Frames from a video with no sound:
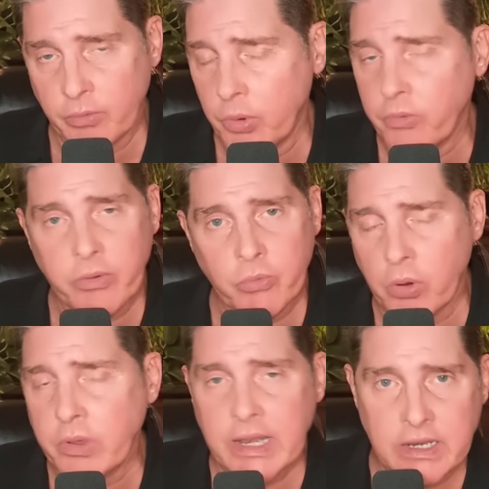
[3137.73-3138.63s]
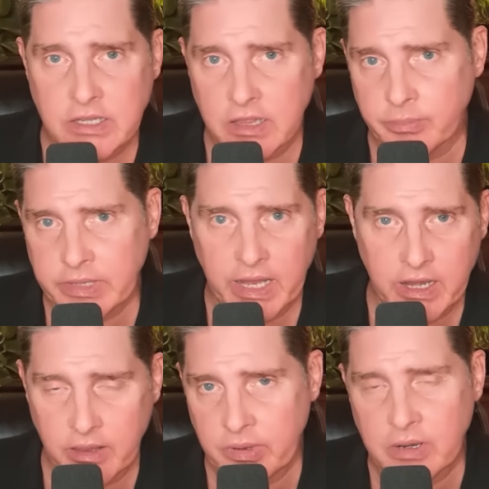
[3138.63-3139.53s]
We won't get into the
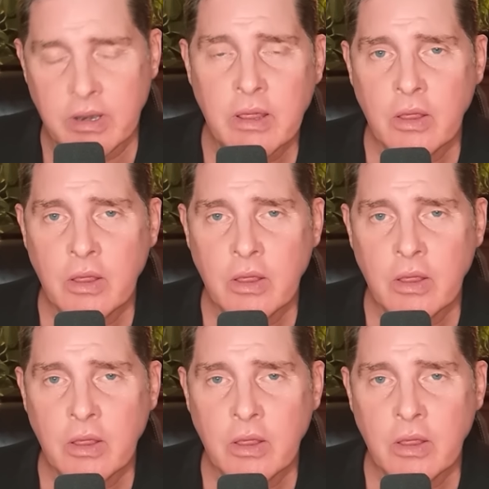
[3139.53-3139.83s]
millennium and